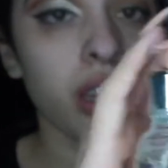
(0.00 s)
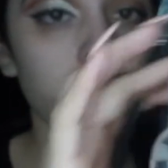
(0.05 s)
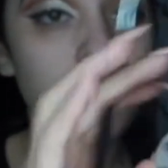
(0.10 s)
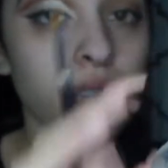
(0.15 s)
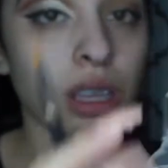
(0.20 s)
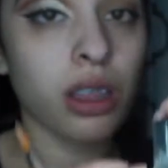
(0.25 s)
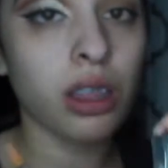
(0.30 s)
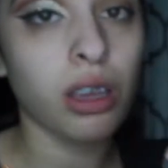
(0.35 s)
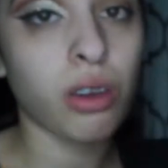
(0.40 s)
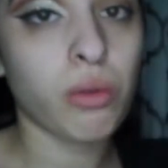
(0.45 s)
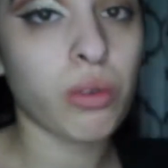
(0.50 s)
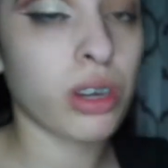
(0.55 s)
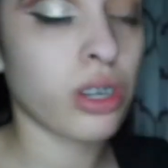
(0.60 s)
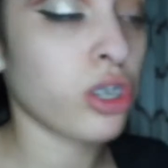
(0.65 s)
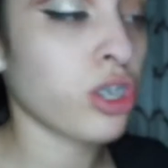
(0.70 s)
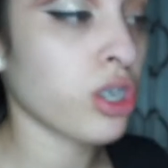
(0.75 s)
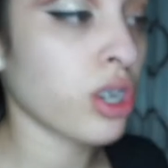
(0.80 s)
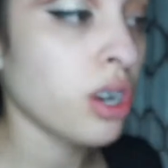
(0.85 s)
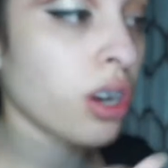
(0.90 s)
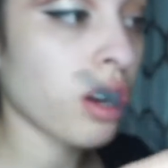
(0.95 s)
in liquid
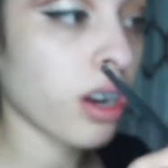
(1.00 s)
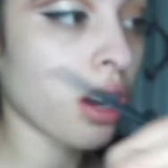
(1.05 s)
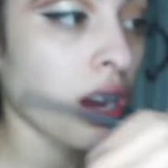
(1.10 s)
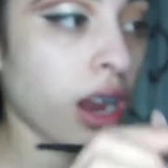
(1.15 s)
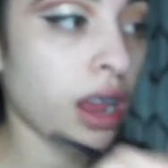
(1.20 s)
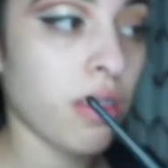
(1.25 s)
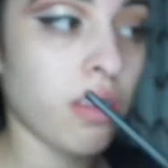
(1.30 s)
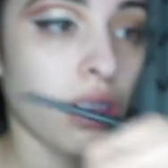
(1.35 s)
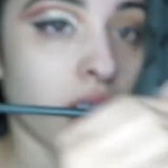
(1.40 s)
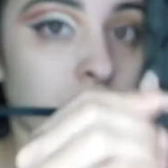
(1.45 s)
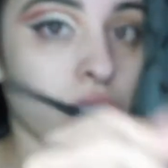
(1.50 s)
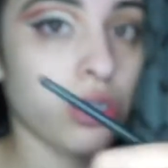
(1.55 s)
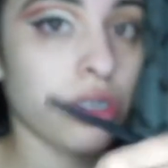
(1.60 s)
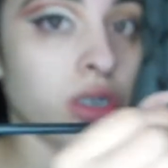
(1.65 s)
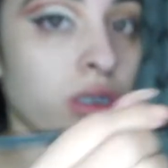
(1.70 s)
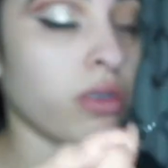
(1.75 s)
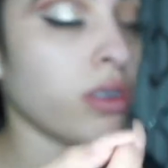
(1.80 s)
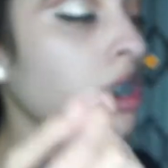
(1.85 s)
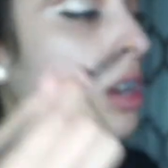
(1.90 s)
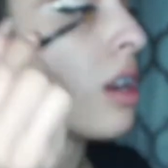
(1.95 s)
sugar and then just
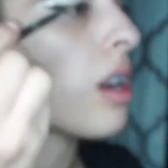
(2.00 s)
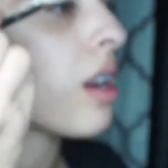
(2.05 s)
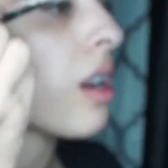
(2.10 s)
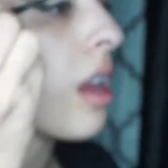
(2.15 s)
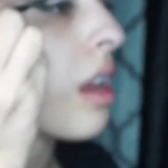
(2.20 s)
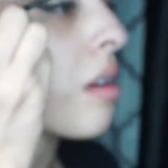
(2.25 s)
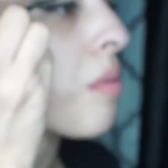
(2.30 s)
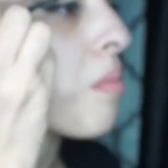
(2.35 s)
created like a